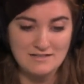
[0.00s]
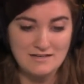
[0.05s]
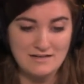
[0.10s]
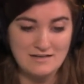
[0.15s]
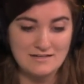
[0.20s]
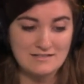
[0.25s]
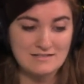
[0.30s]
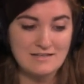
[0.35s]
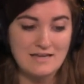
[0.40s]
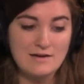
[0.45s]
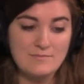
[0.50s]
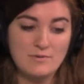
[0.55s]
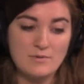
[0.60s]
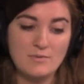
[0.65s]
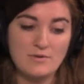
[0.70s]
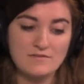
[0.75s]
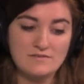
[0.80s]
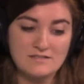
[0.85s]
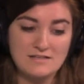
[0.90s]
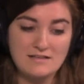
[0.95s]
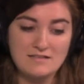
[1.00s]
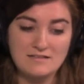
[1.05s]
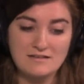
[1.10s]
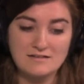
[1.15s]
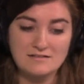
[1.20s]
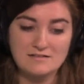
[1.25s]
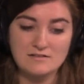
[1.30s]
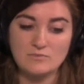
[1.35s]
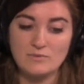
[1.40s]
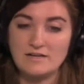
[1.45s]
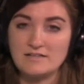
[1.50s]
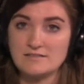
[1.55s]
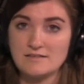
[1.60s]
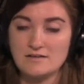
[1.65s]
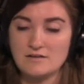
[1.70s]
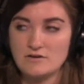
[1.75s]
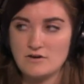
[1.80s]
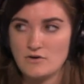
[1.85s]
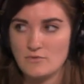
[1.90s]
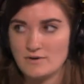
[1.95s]
and is capable of seeing things in ways
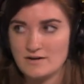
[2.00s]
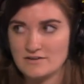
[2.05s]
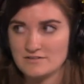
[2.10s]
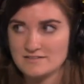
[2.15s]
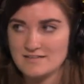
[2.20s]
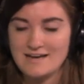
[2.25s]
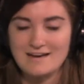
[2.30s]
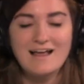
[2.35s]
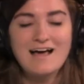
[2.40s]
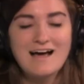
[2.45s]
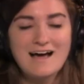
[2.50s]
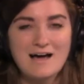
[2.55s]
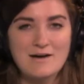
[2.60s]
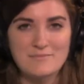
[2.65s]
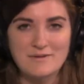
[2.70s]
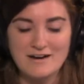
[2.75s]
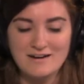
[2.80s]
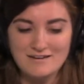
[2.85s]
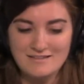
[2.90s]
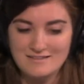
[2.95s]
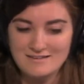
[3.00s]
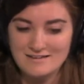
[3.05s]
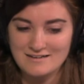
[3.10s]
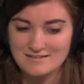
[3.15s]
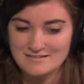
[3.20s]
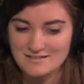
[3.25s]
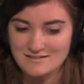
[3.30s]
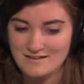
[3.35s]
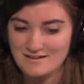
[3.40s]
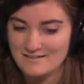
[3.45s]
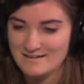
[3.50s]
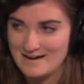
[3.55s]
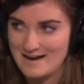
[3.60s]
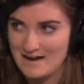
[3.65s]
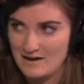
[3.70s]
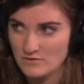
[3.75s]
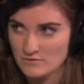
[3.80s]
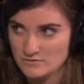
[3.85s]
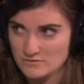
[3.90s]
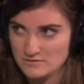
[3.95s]
that no one else can. I'm kind of thinking it's a lot like
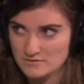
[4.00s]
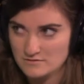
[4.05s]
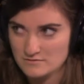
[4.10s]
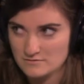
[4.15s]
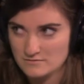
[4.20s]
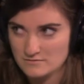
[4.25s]
House.